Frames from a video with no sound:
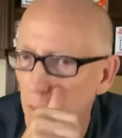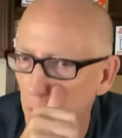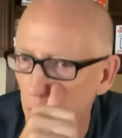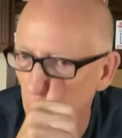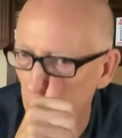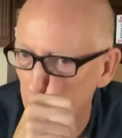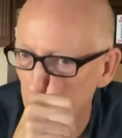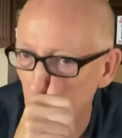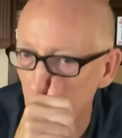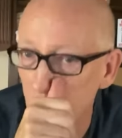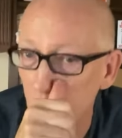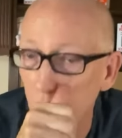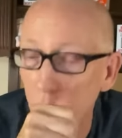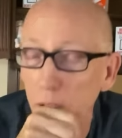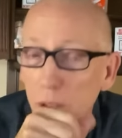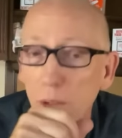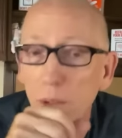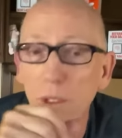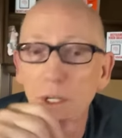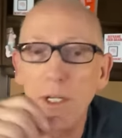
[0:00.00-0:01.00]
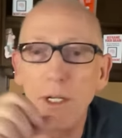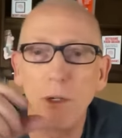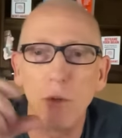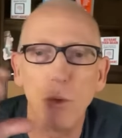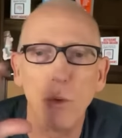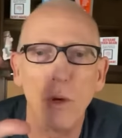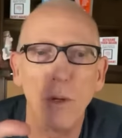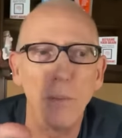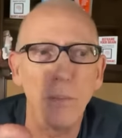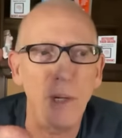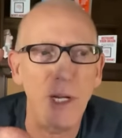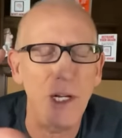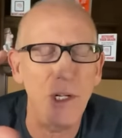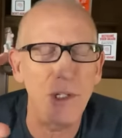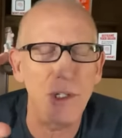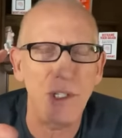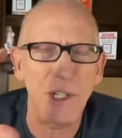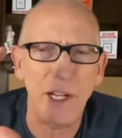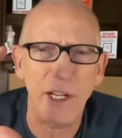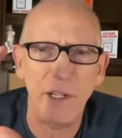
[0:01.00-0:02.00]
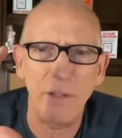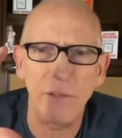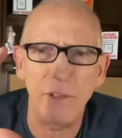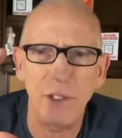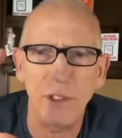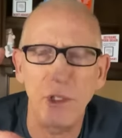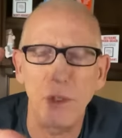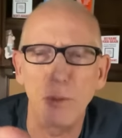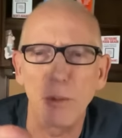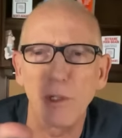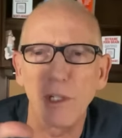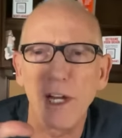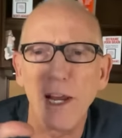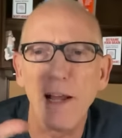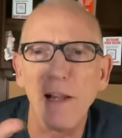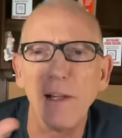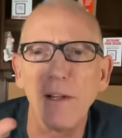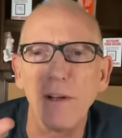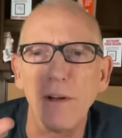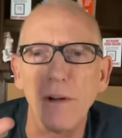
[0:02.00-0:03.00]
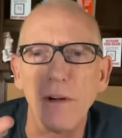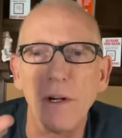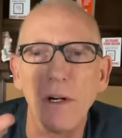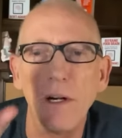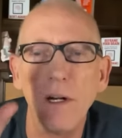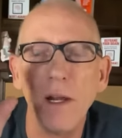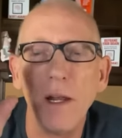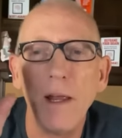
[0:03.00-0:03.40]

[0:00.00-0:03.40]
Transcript: But I'm also including one page a day of the Dilbert calendar.